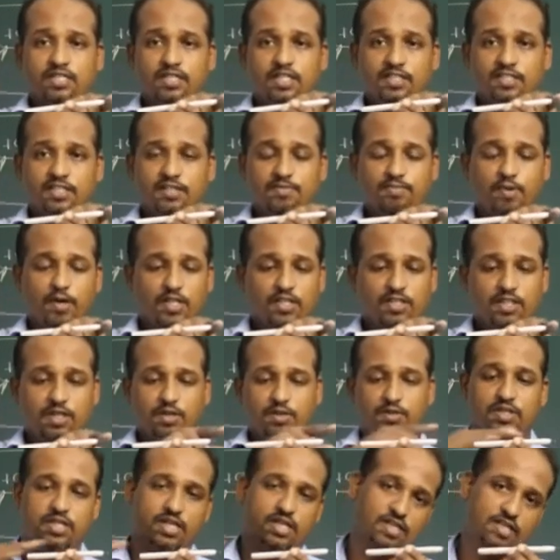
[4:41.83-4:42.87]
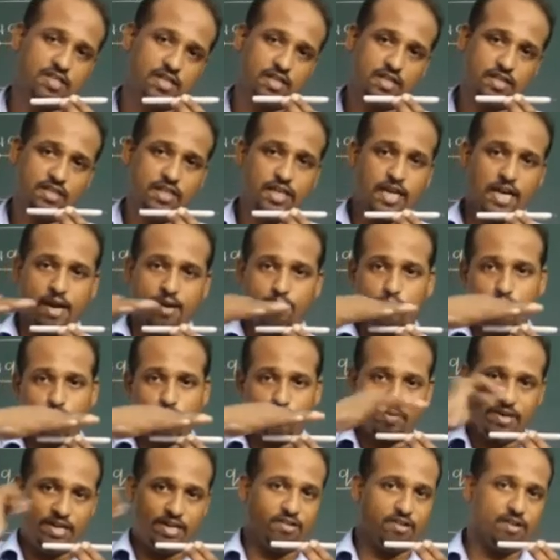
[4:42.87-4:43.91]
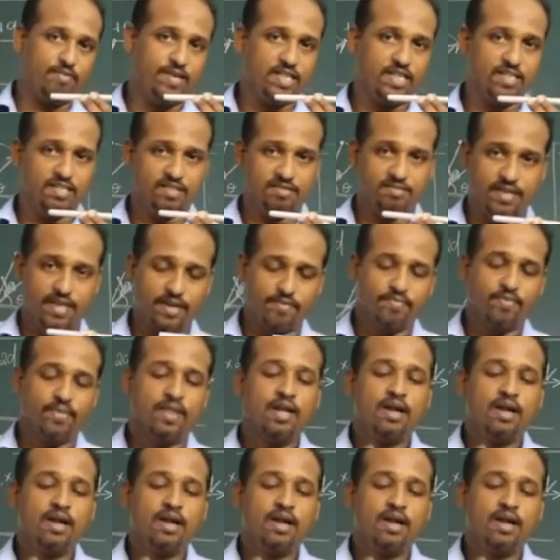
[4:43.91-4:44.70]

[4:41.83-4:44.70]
this is positive charge, the dipole moment will be this way,